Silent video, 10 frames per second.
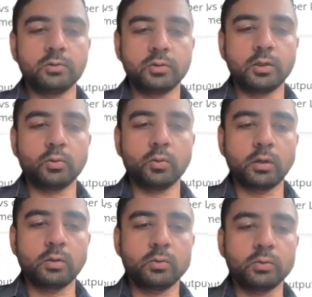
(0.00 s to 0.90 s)
So the
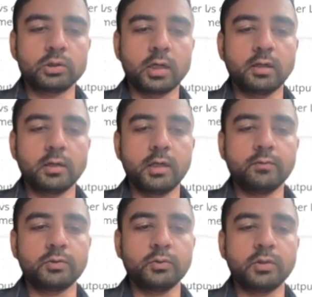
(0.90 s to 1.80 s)
token cost chart
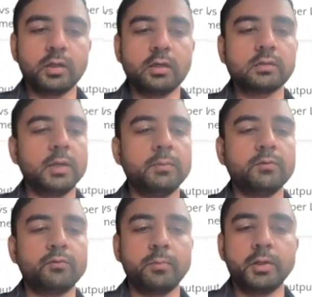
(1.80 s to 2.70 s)
gives you the same
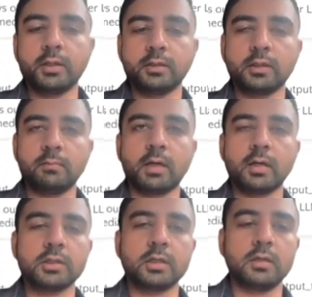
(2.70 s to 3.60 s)
information as the
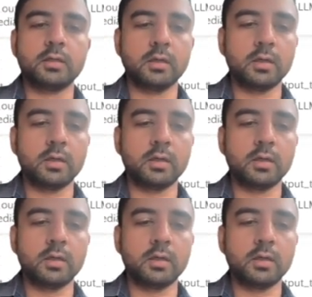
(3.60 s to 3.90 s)
bar chart,